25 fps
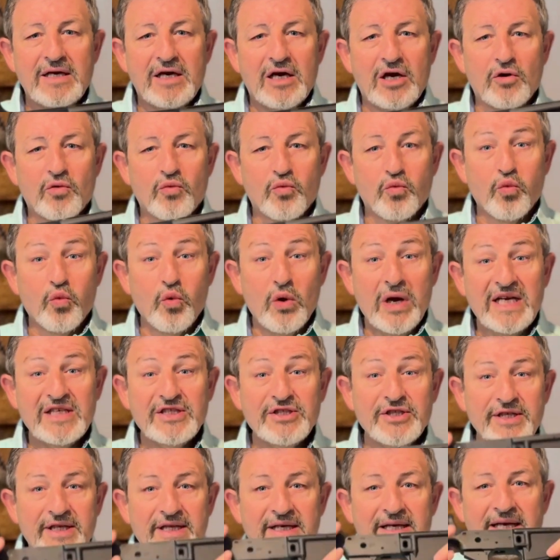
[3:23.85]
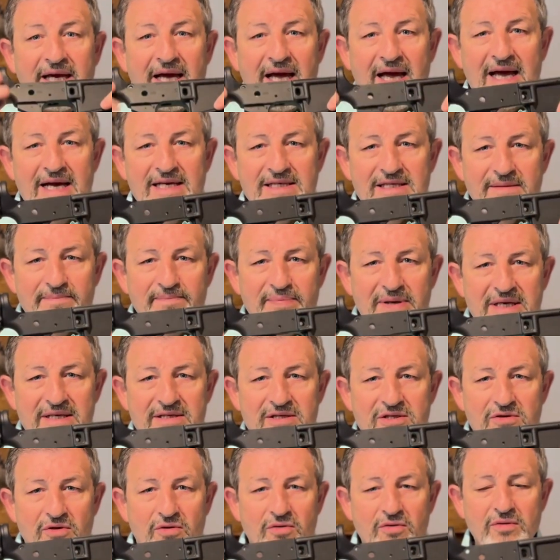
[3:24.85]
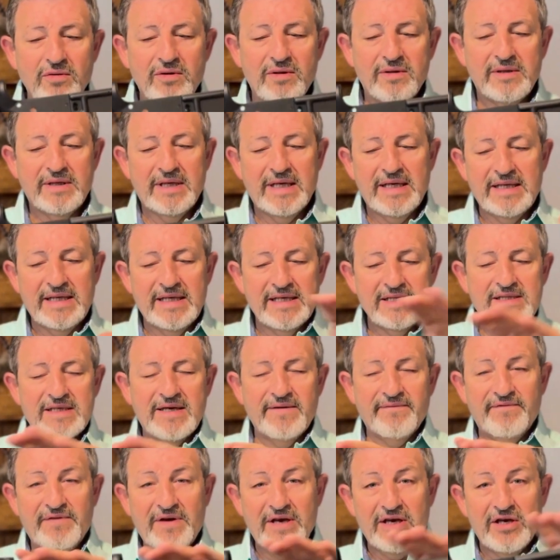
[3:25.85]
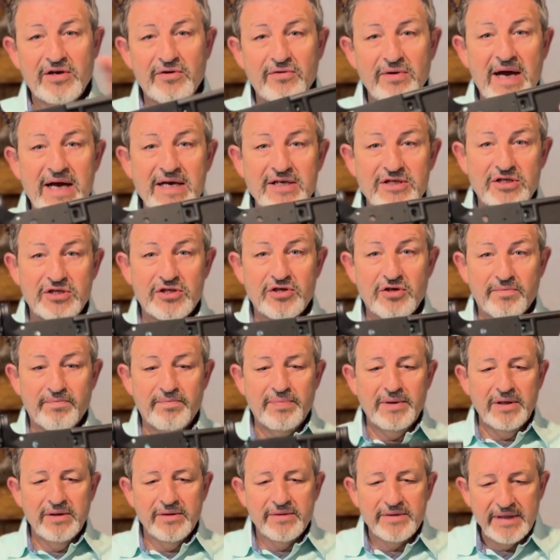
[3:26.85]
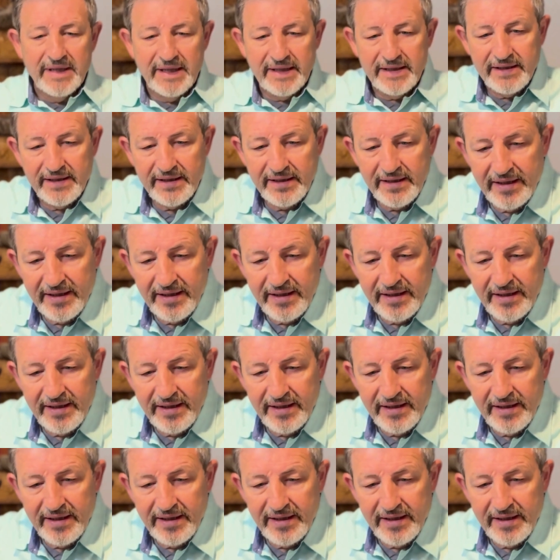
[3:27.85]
originally as a pistol in this configuration, you're building it,